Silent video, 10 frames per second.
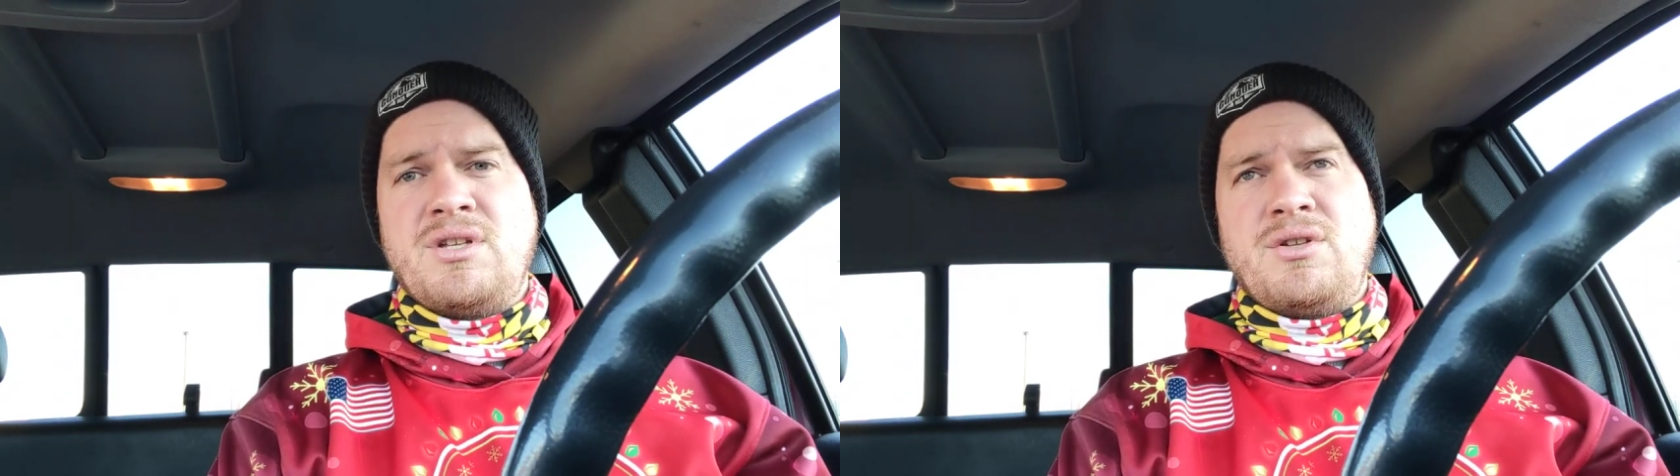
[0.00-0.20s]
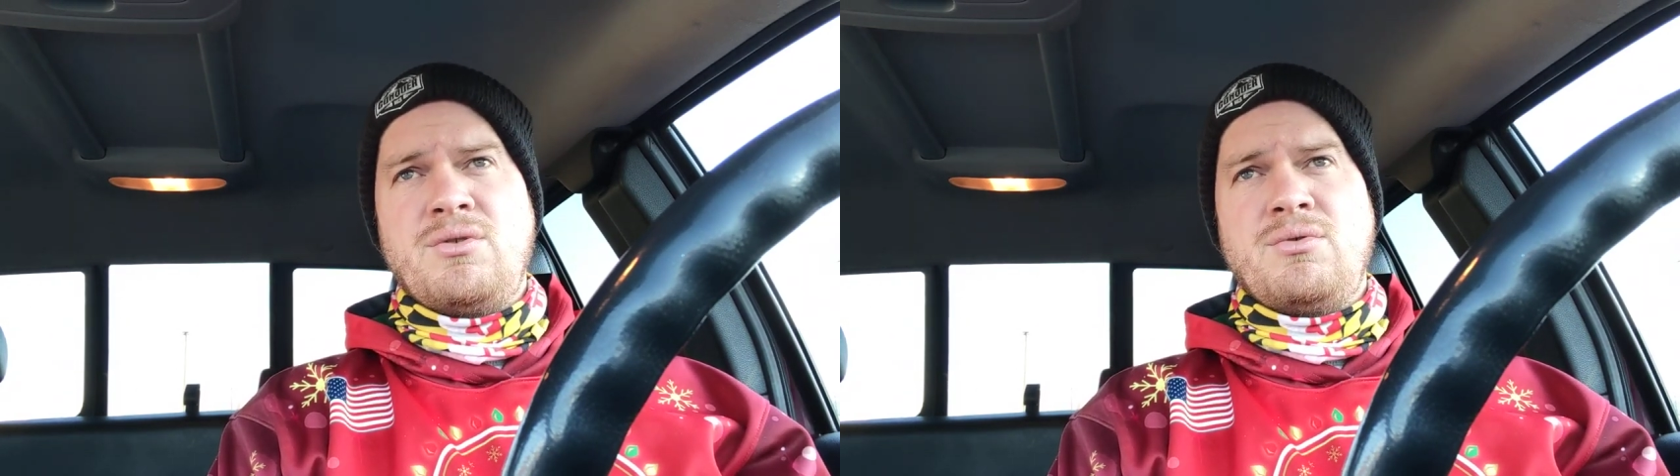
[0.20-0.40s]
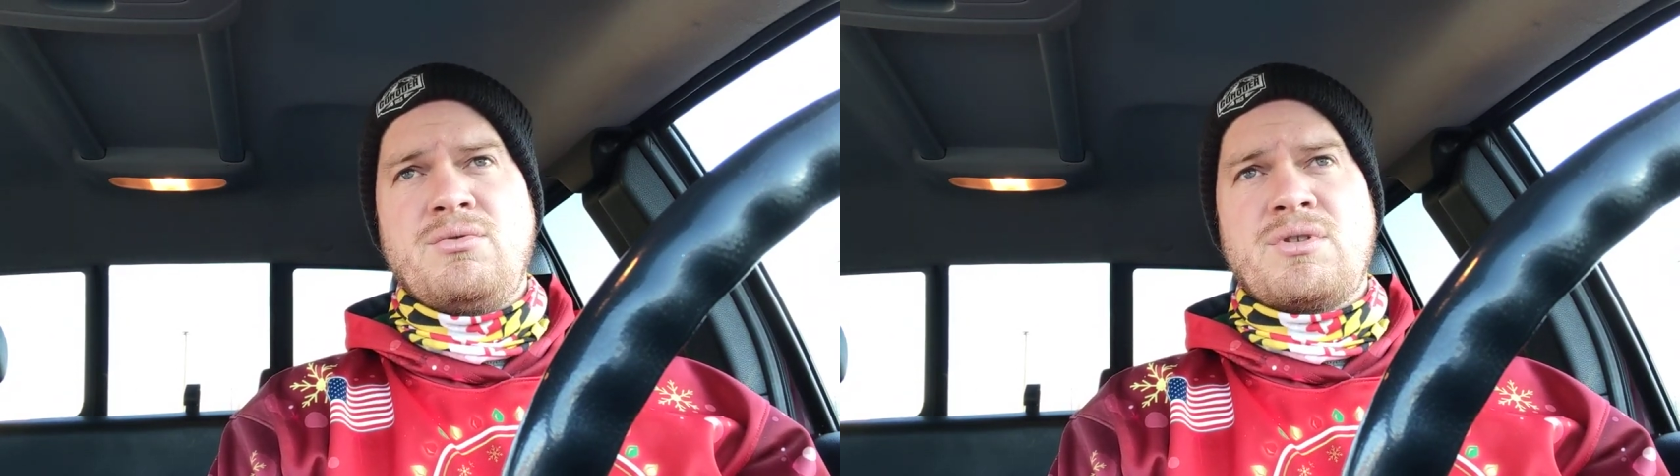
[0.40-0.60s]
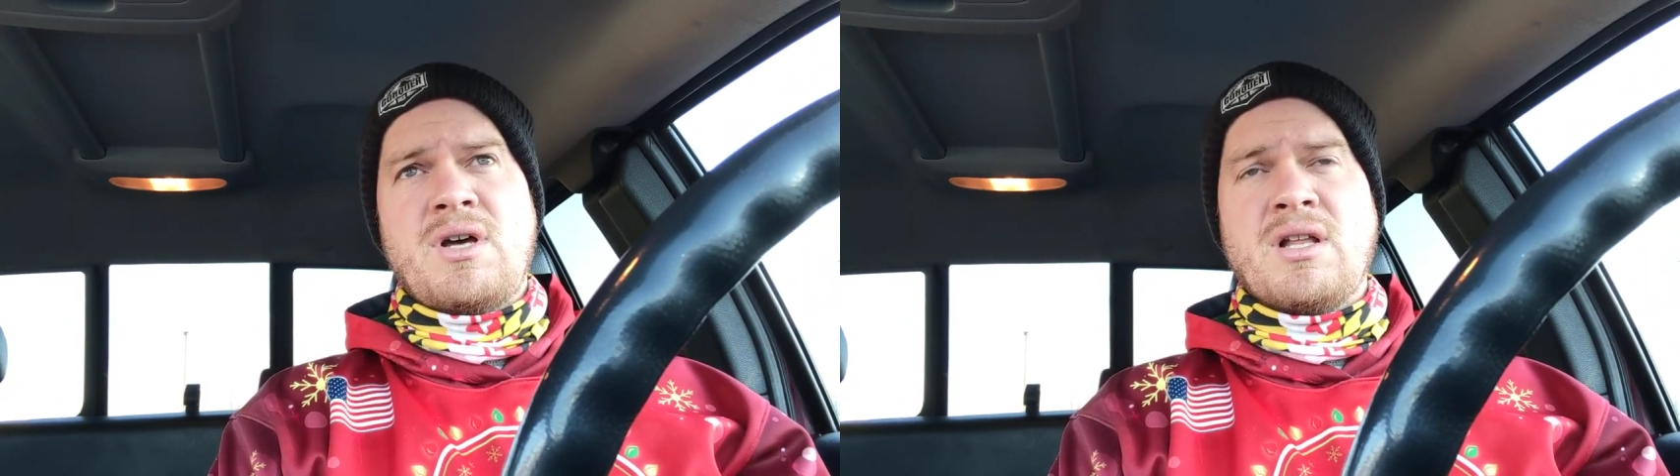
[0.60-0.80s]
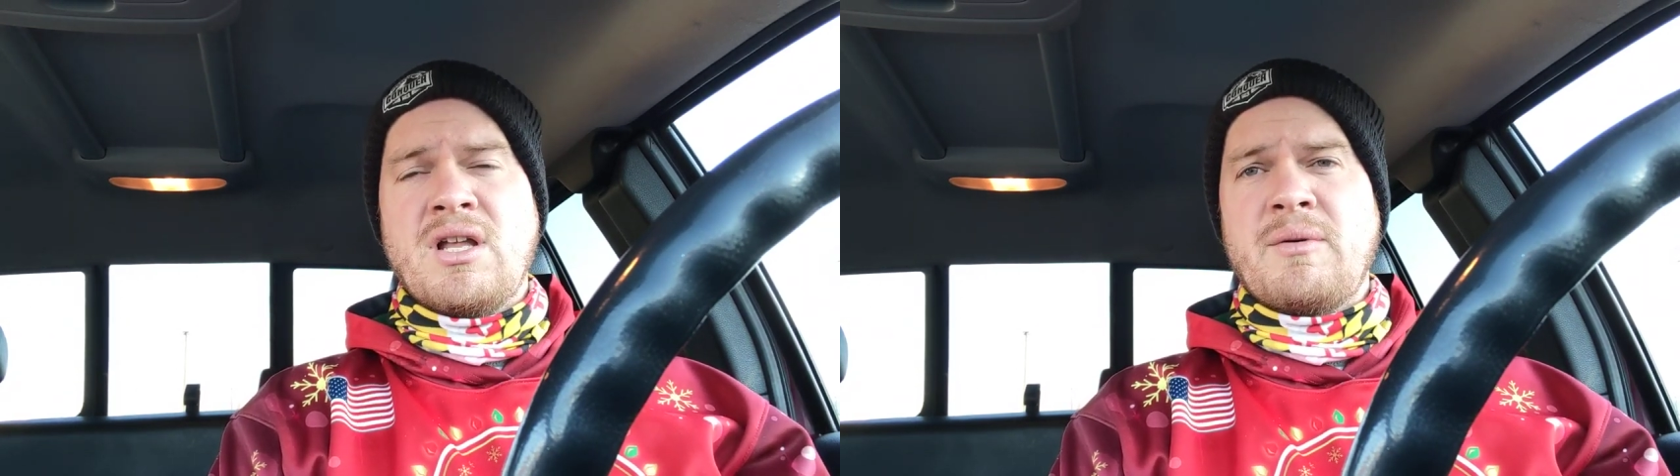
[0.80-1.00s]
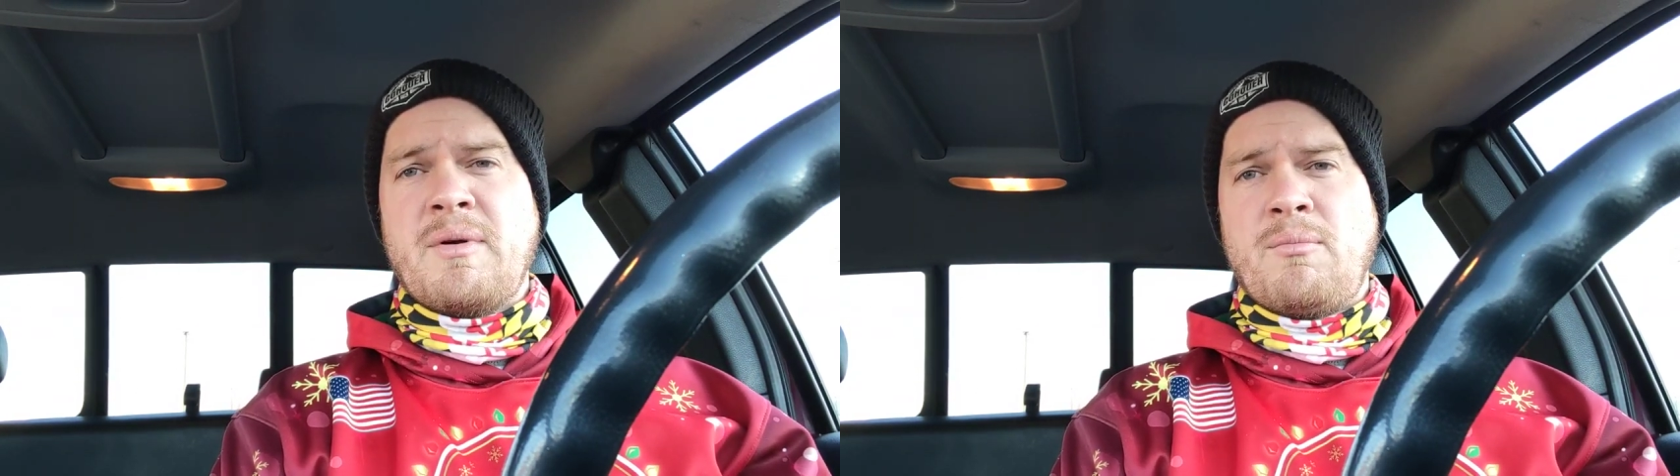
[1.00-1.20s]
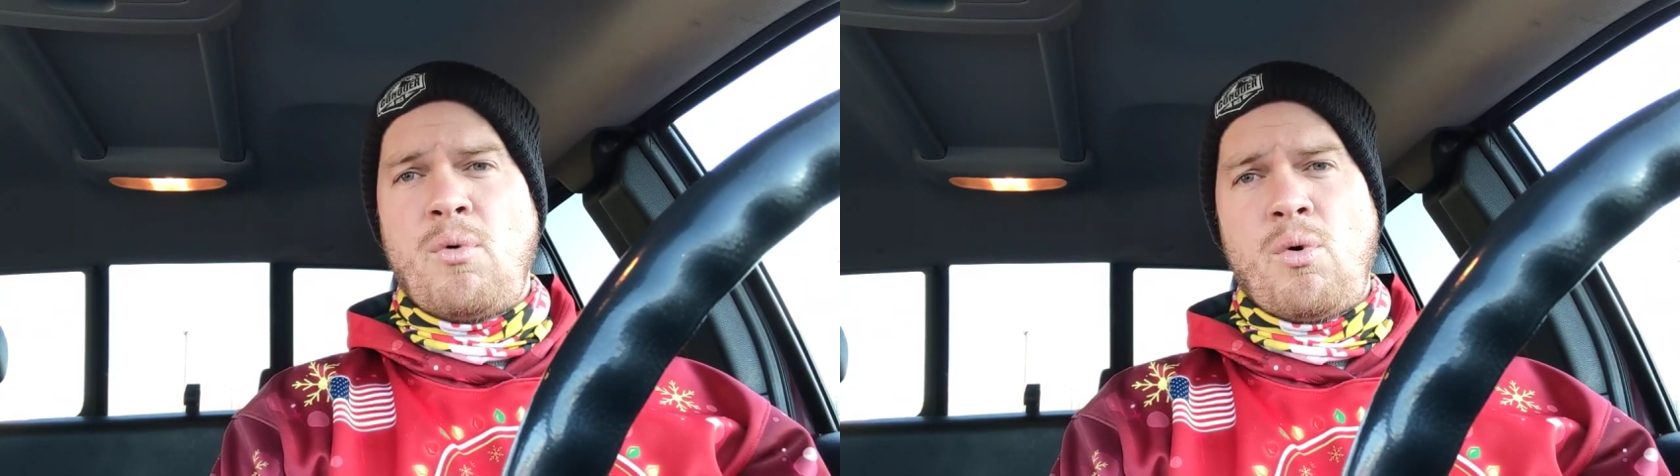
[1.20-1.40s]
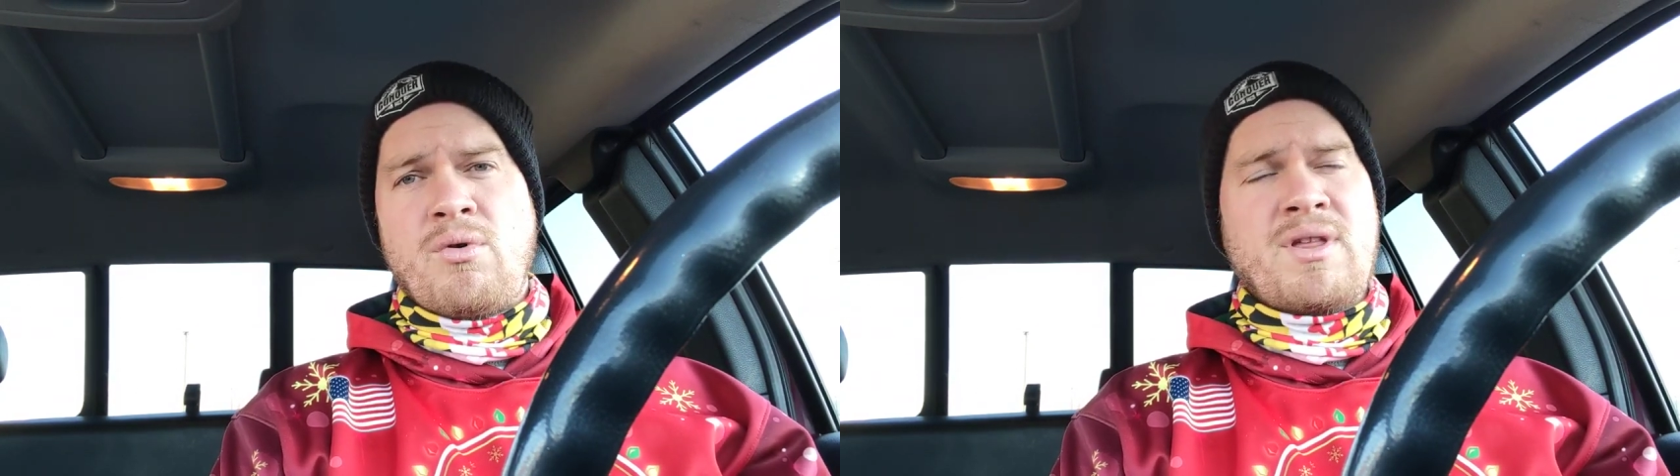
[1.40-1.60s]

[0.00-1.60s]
use a little bit more,